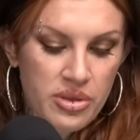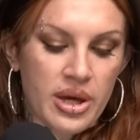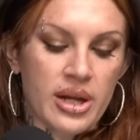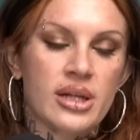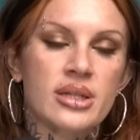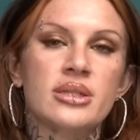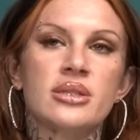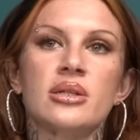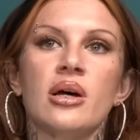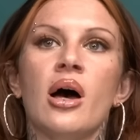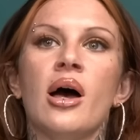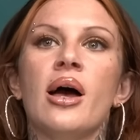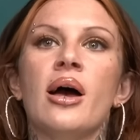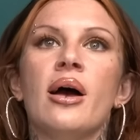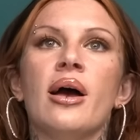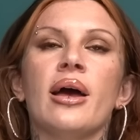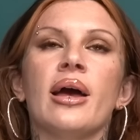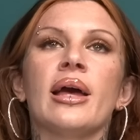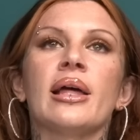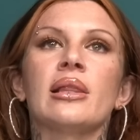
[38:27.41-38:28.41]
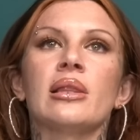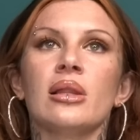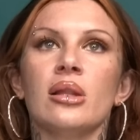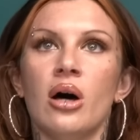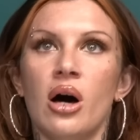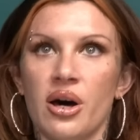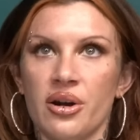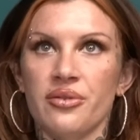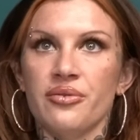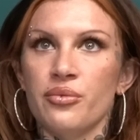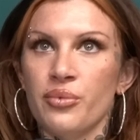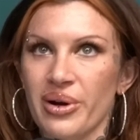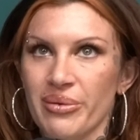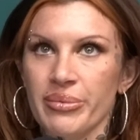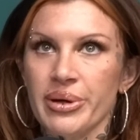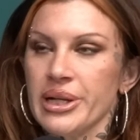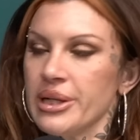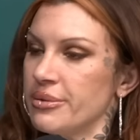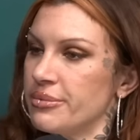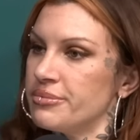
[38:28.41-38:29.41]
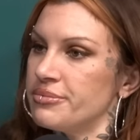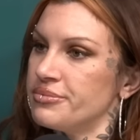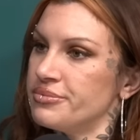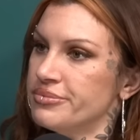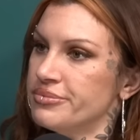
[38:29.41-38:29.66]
That is a lot of women